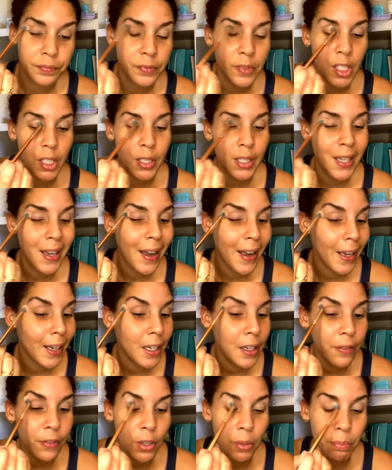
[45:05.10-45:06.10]
It's
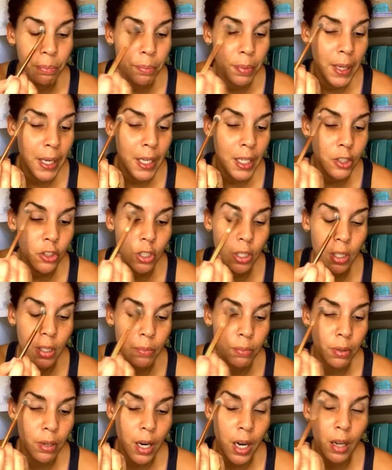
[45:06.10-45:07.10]
kind of a peachy
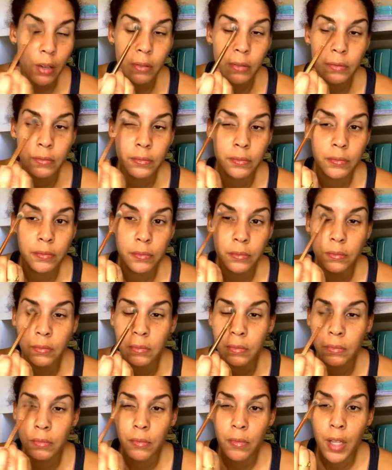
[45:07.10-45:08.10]
brown.
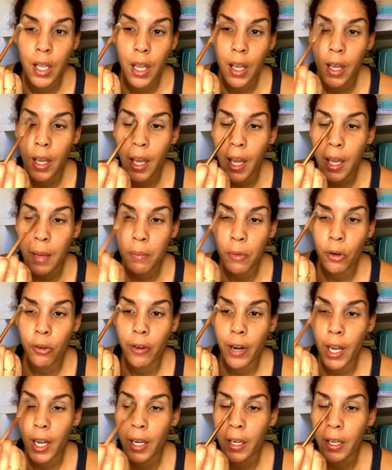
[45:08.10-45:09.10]
Hey,
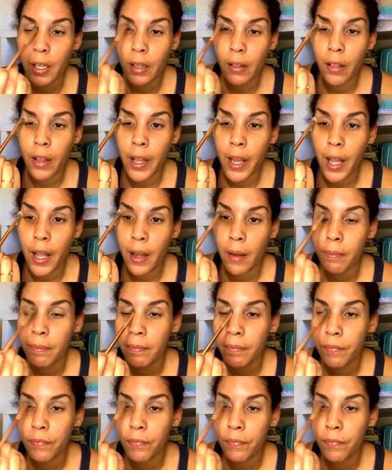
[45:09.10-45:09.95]
Miranda Lamb.